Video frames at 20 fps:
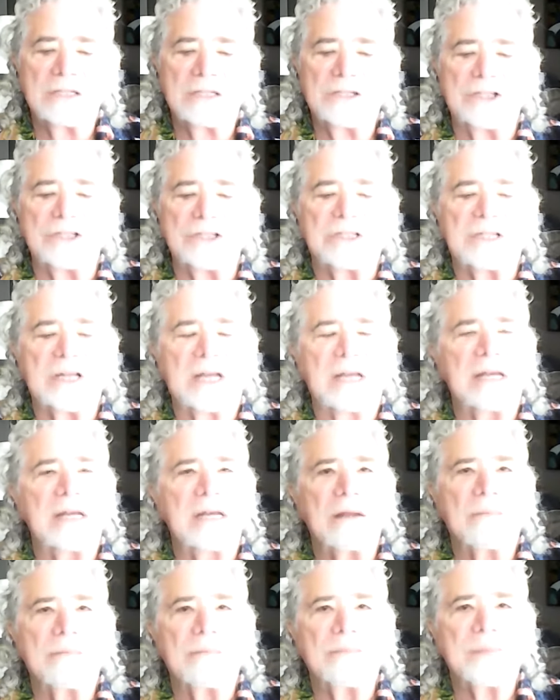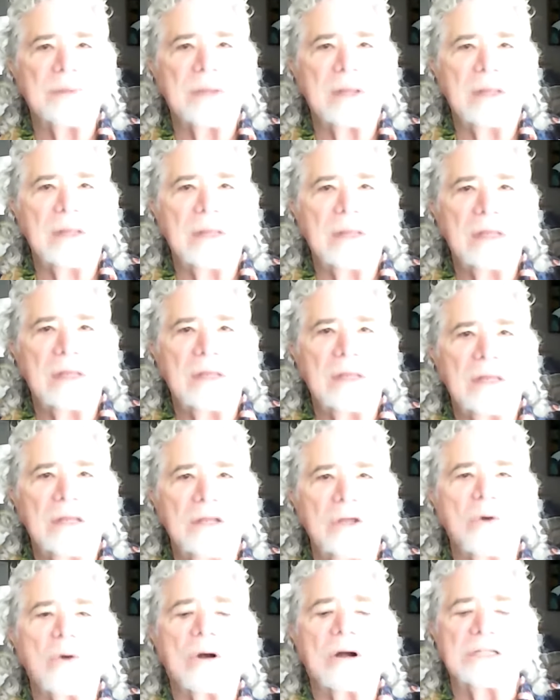She said,
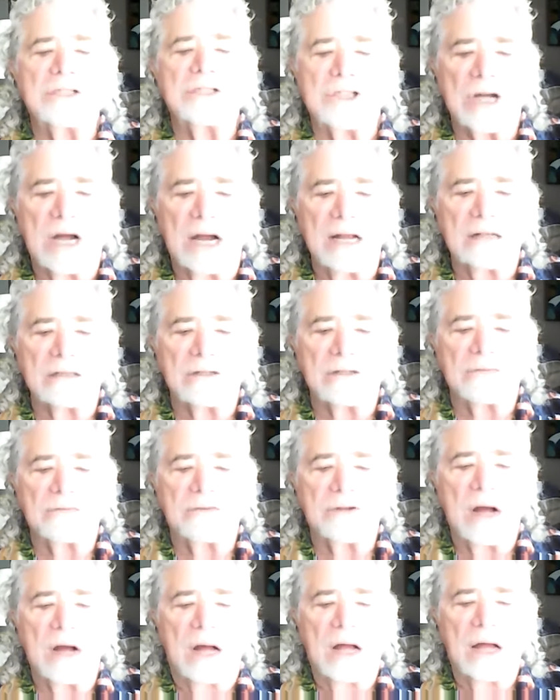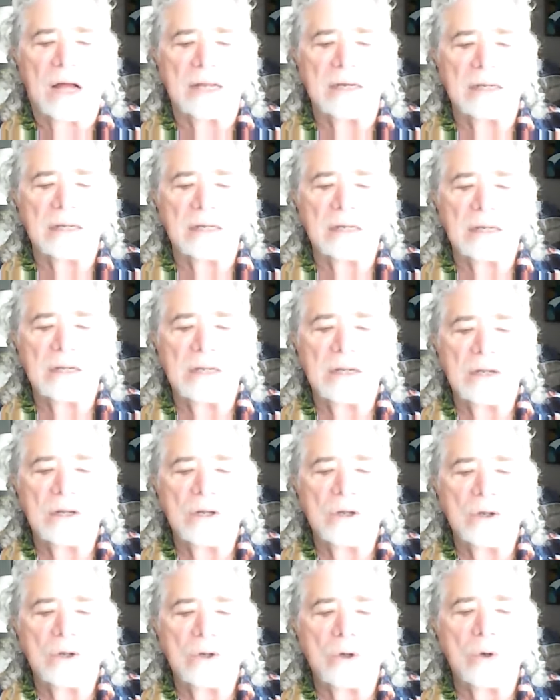You are a child of God
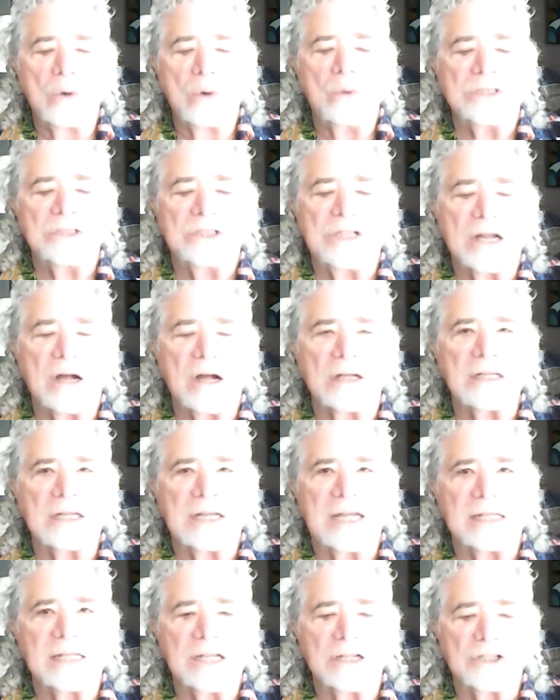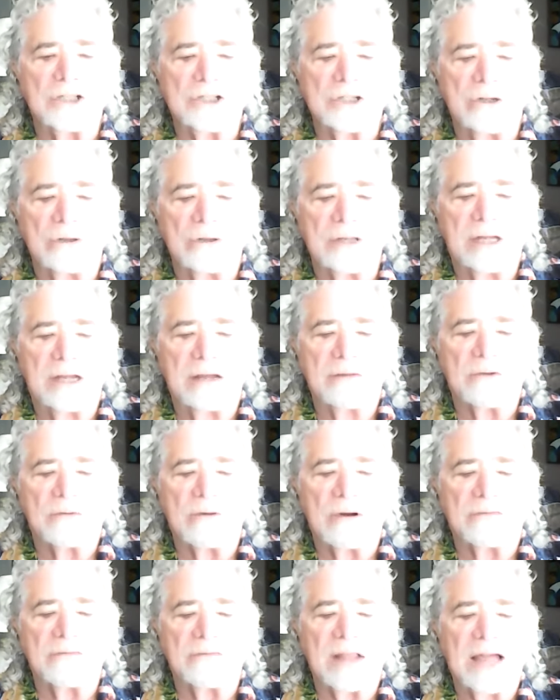who is the unconditional
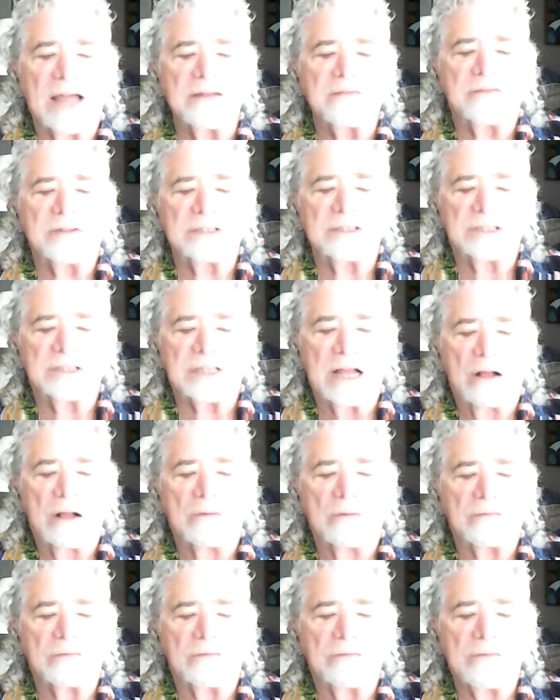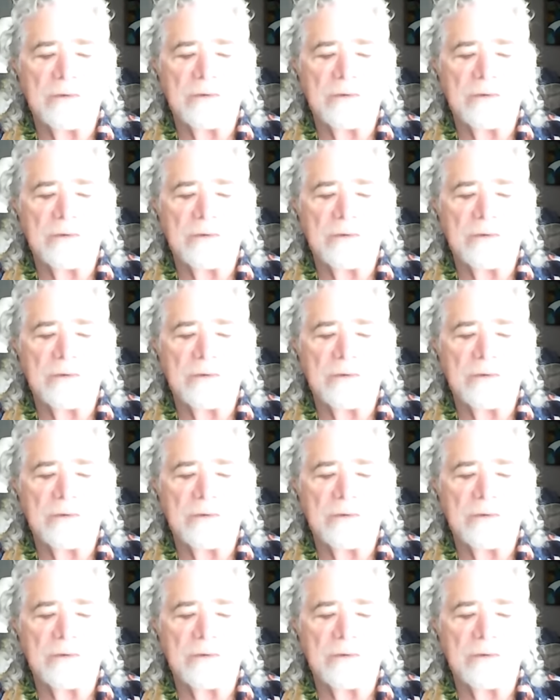giver of life itself.